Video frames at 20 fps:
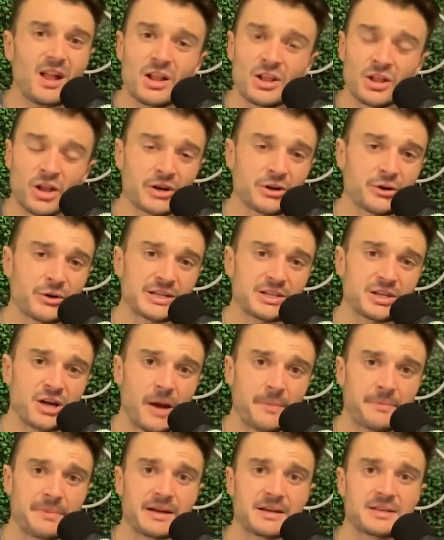a lot of great
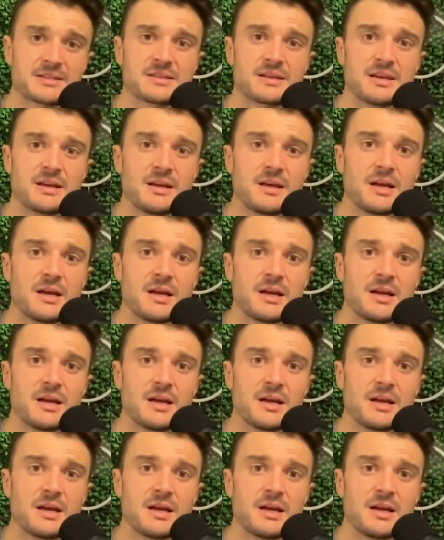topics,